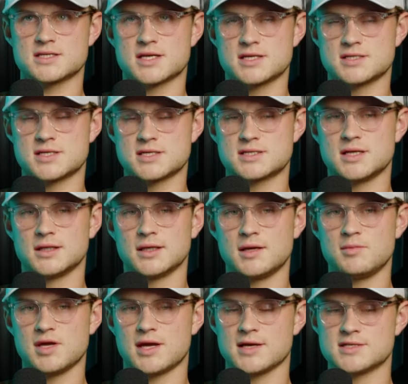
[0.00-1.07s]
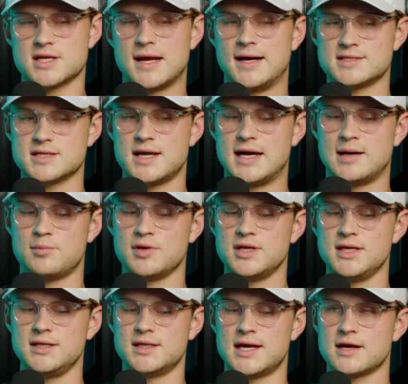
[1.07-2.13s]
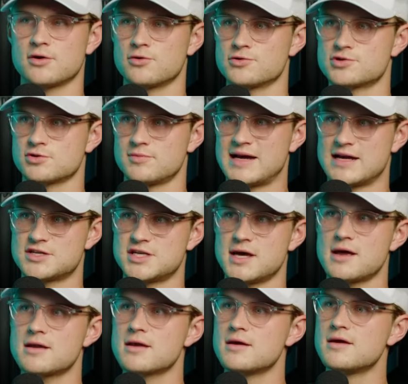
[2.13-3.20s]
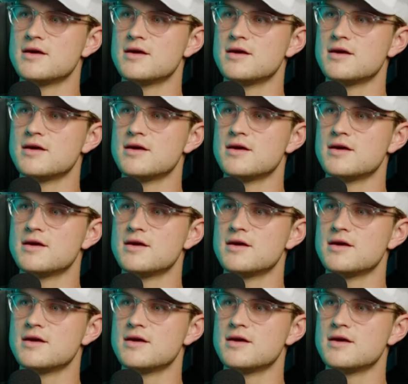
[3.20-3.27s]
consistently because it hasn't happened in that crucial match yet.